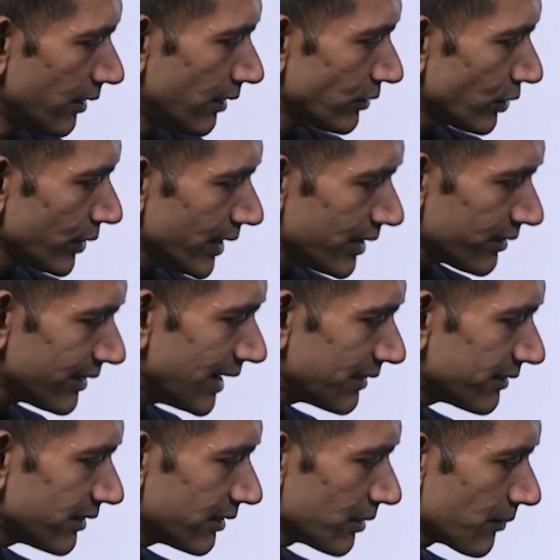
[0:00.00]
So yes, that's
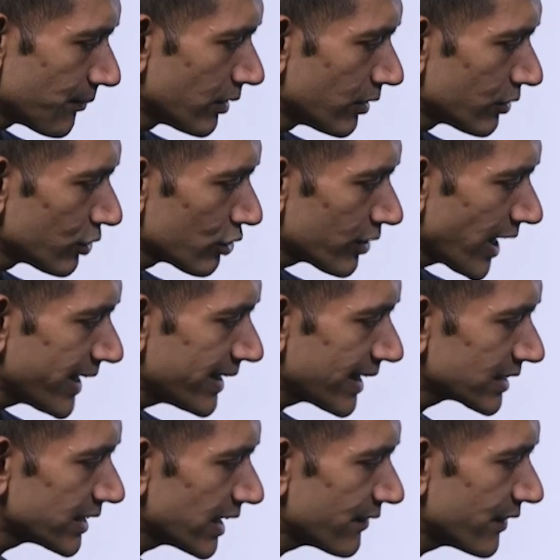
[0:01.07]
it. So sin x
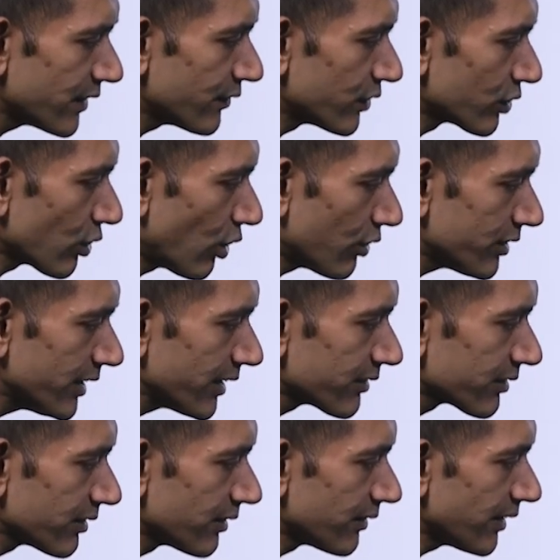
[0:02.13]
derivative is cos
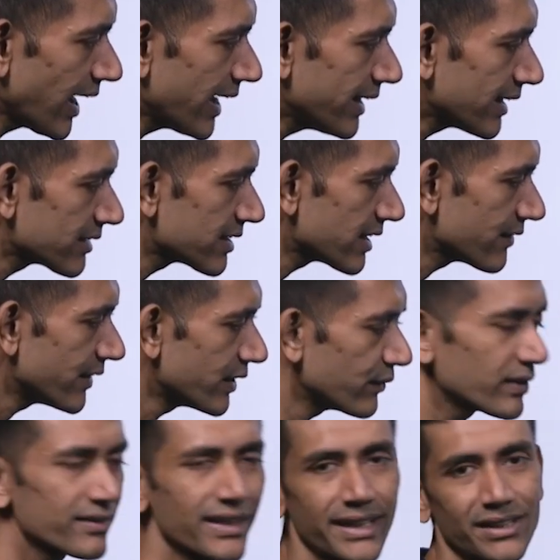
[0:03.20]
x. 9x derivative
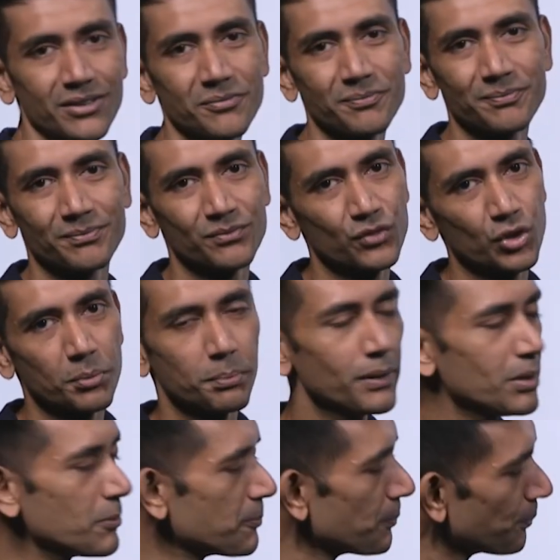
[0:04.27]
is 9. Simple.
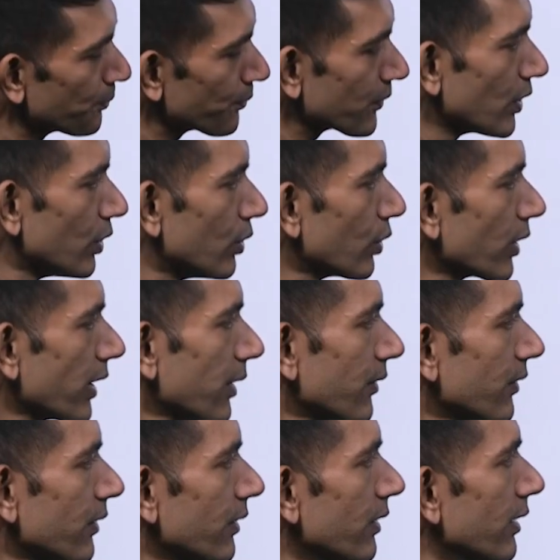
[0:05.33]
Okay.
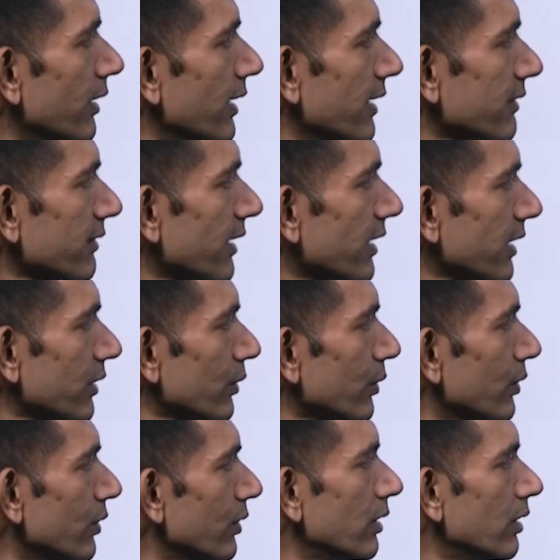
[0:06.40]
Let's continue.
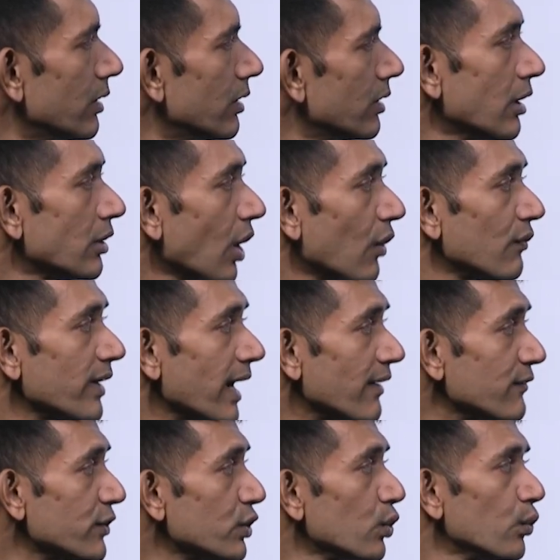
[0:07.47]
Now we have
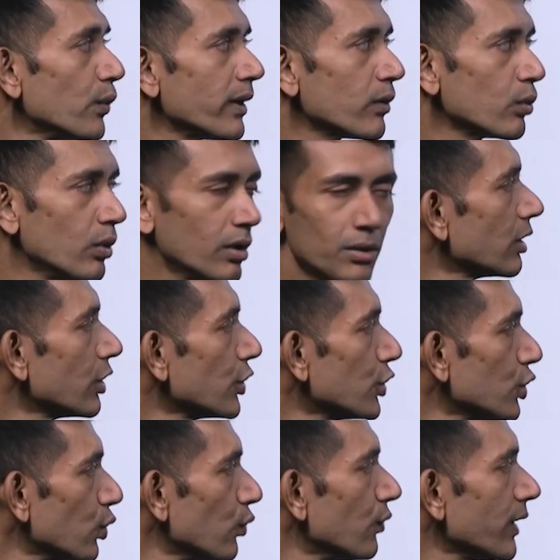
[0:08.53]
UV rule.
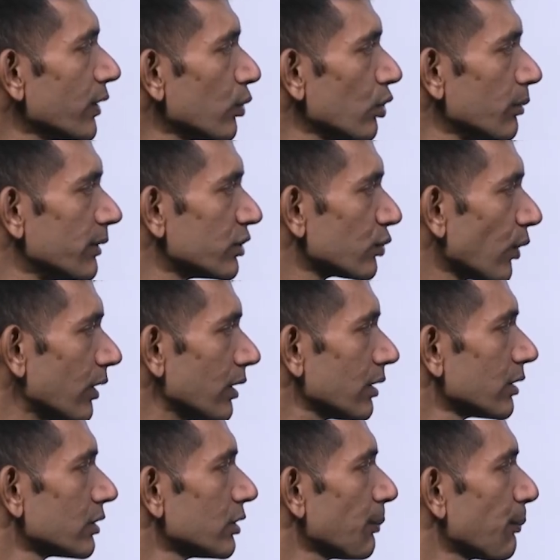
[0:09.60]
UV rule means what?
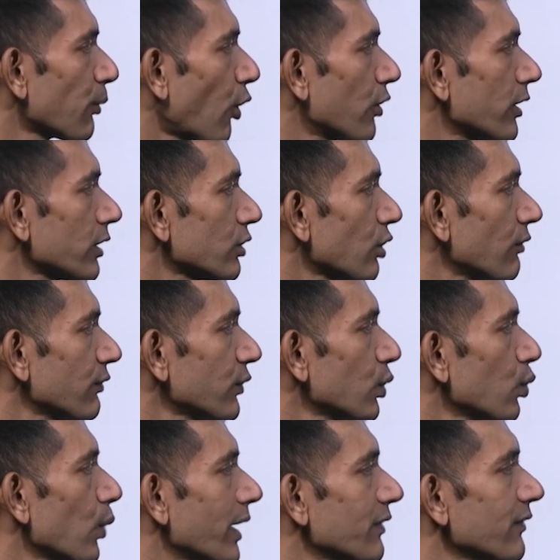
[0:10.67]
The product of
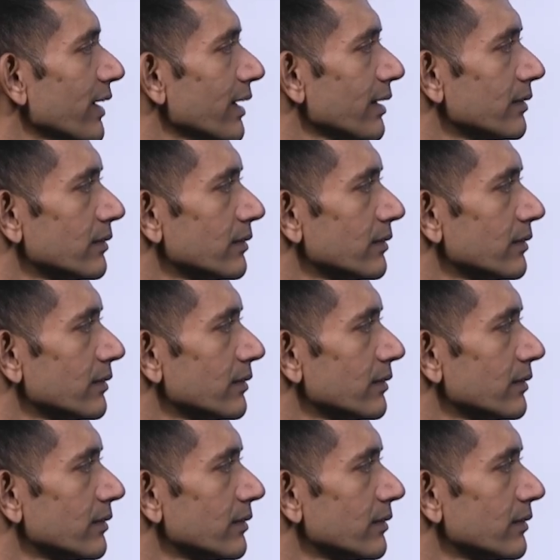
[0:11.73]
u and v.